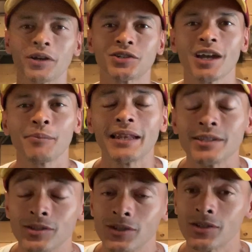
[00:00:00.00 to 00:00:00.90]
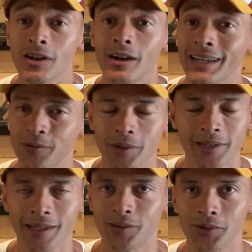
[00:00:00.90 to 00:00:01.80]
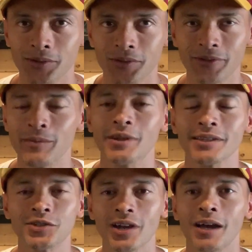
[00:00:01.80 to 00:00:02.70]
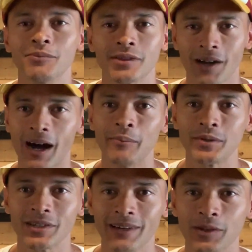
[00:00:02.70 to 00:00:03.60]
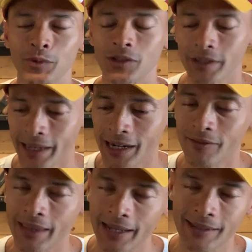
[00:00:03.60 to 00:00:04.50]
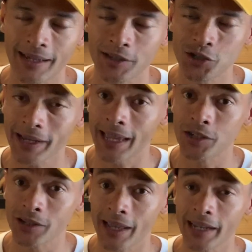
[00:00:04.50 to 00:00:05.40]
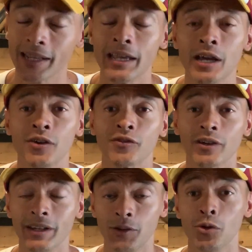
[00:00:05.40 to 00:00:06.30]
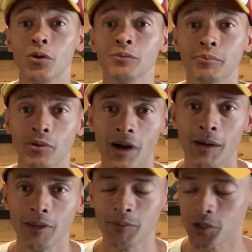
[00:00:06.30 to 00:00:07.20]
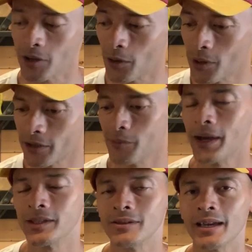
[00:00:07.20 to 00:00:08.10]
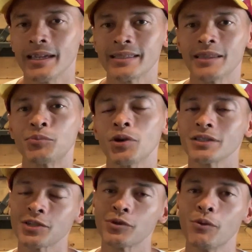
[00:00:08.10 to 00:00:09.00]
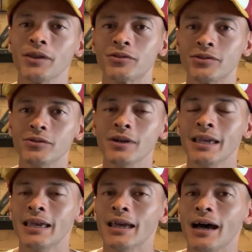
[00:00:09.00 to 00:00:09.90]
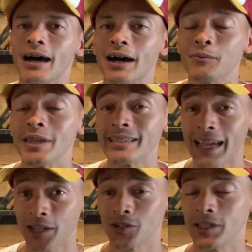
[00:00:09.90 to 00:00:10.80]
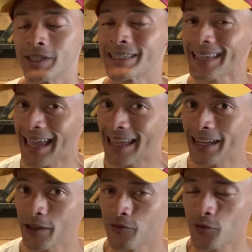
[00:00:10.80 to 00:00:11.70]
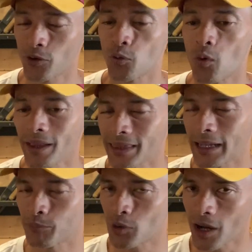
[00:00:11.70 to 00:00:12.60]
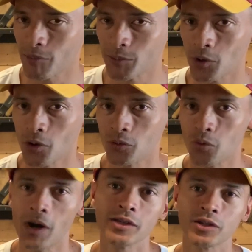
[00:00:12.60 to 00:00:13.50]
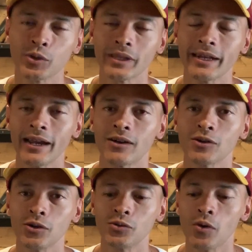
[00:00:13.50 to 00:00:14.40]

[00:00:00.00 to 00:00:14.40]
workshop, and as you saw, it was a 2 to 3 minute job tops. All right, we took care of that check engine light for a known problem. So I want to remind you guys that the process we went through is actually scanning for what that problem code was or what that error code